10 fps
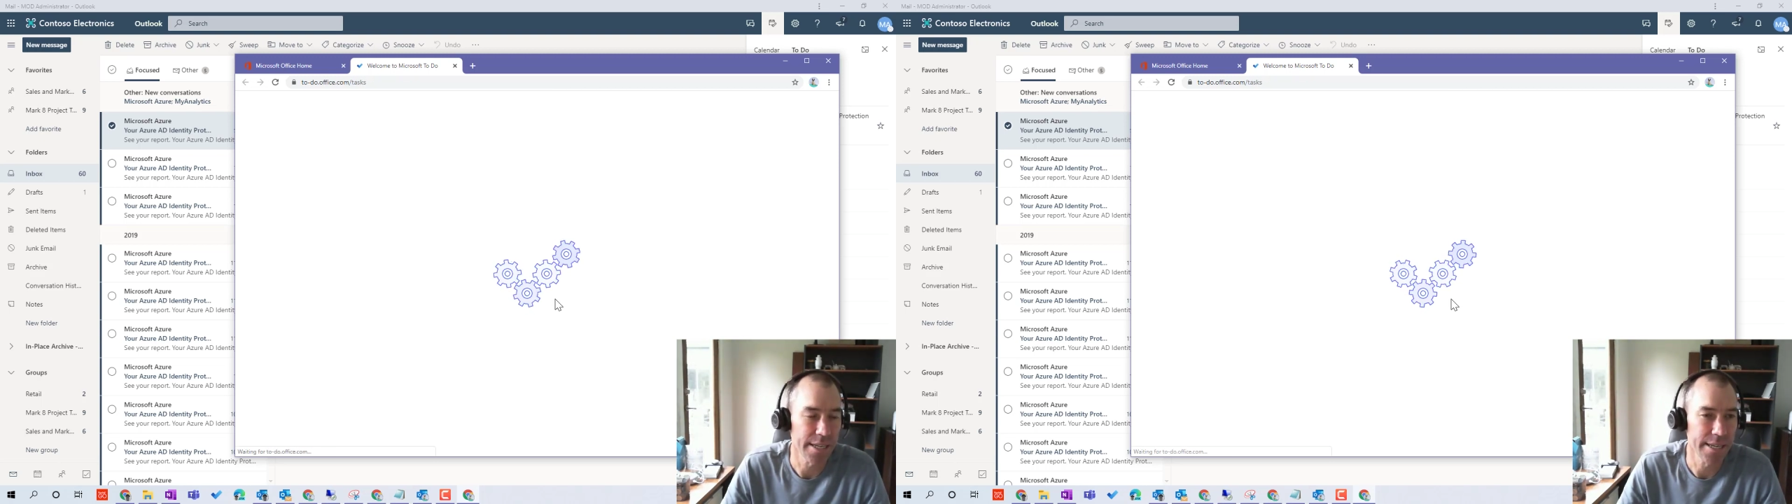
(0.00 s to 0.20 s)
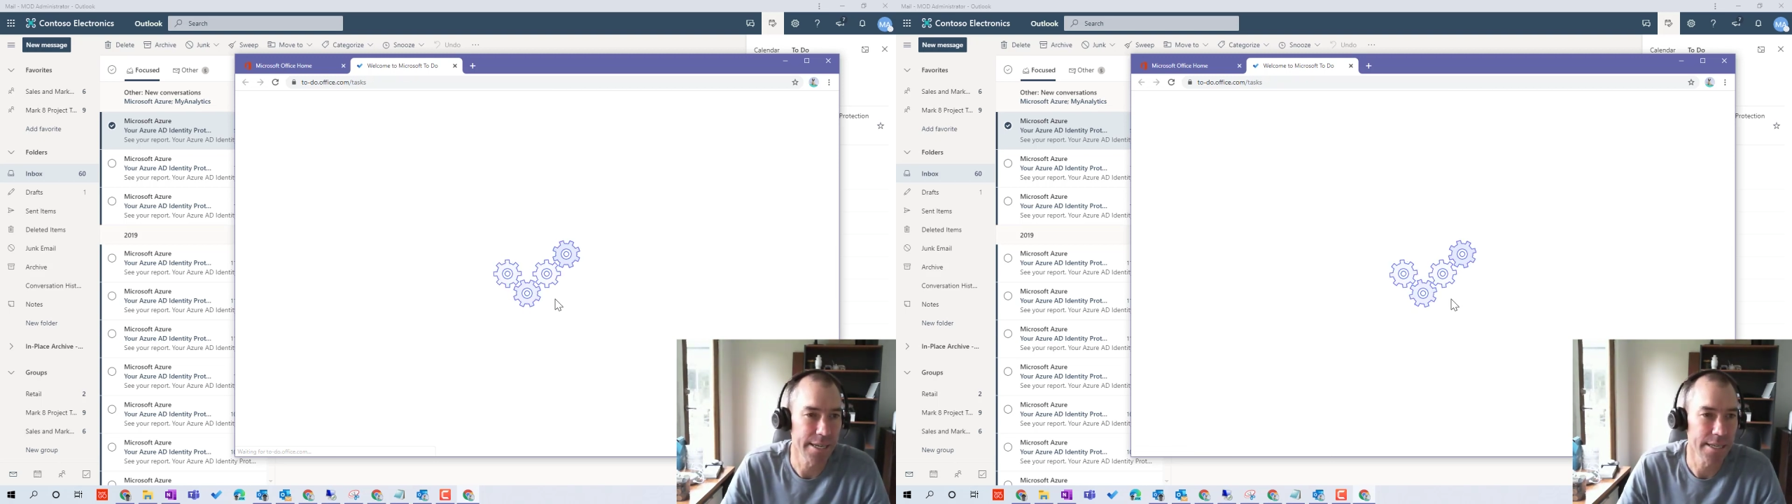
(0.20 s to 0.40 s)

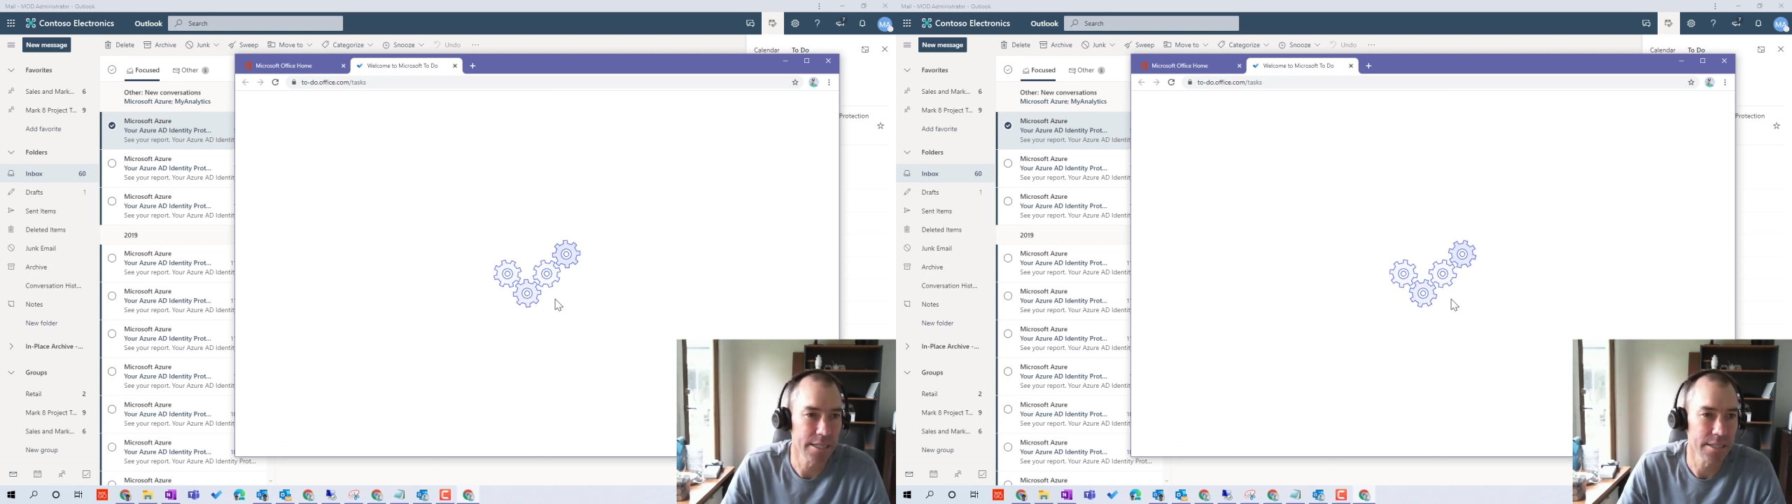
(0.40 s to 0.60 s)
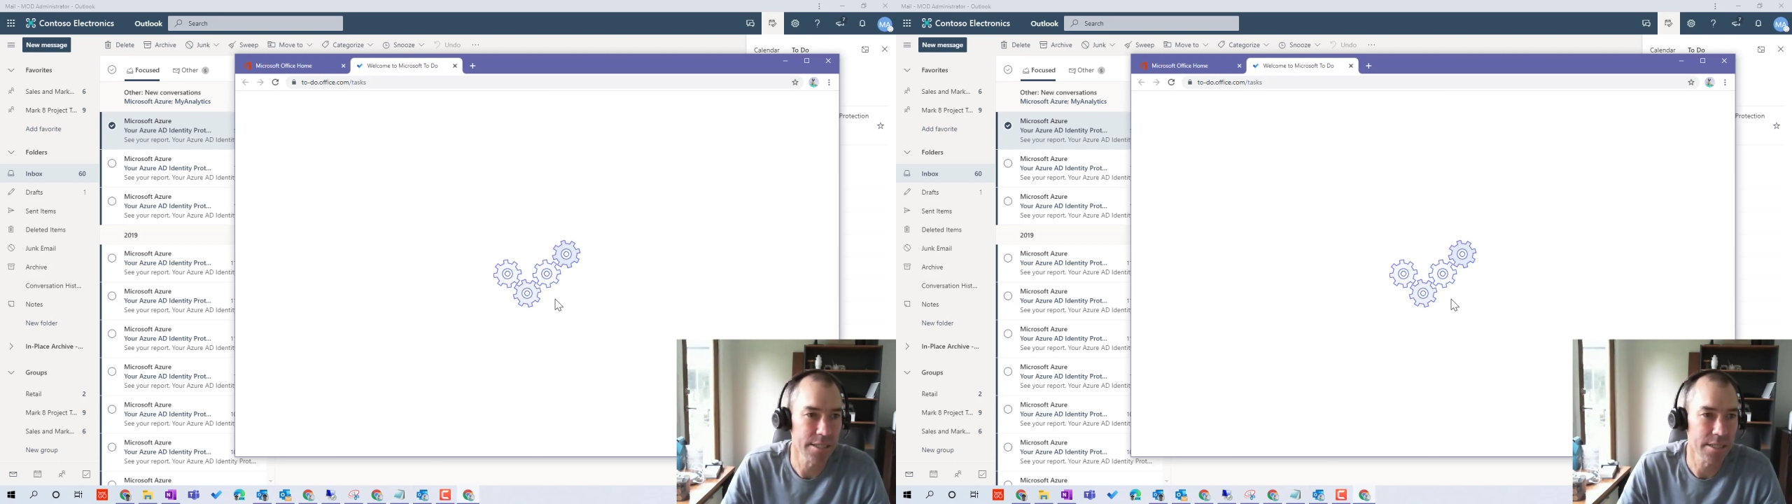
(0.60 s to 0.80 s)

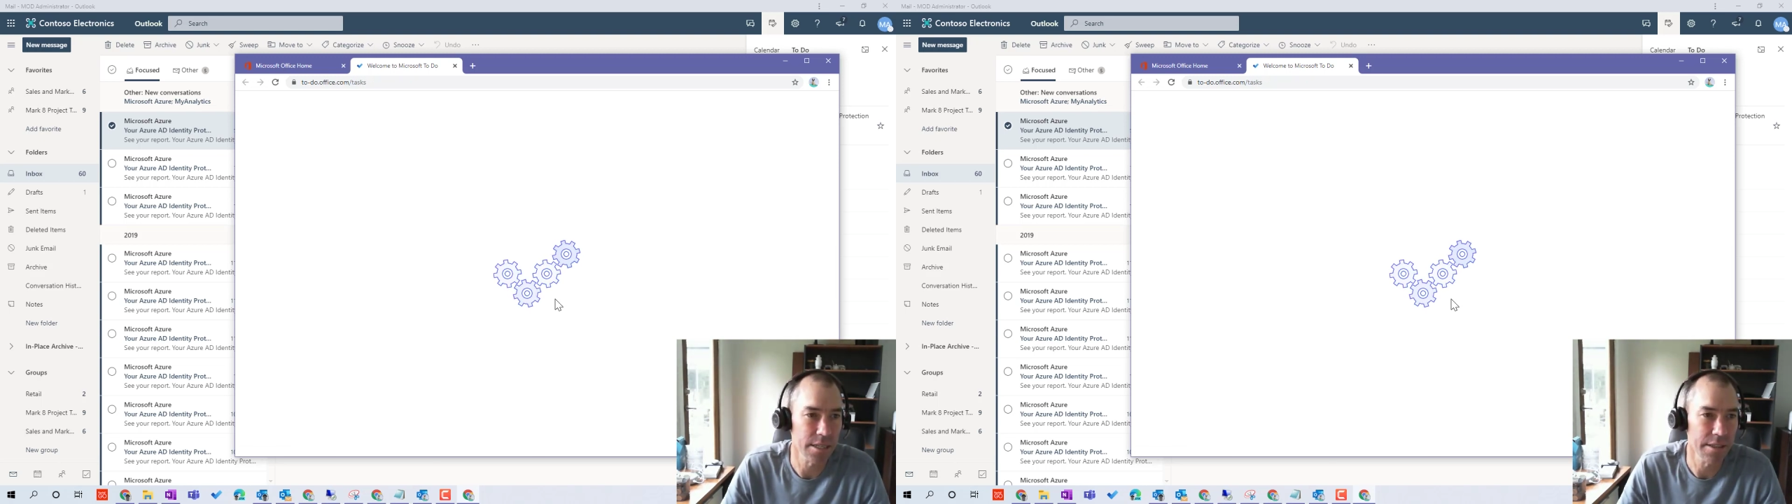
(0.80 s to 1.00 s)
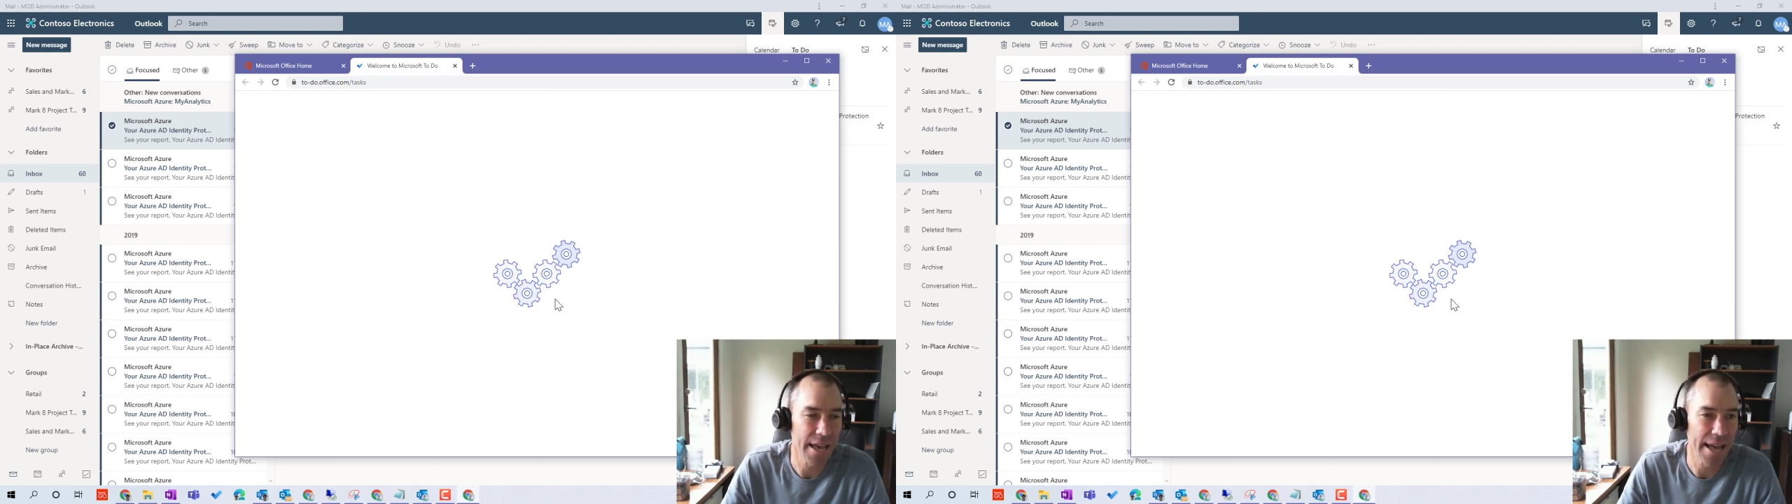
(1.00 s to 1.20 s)

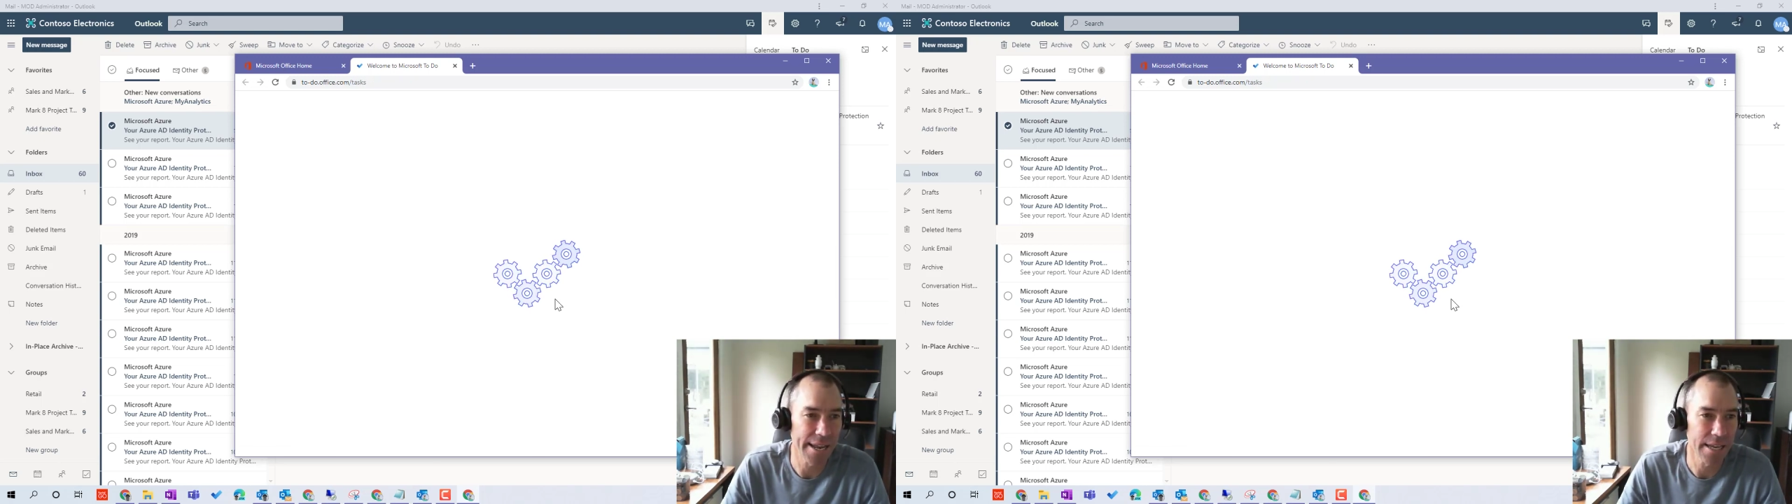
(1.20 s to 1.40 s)
is that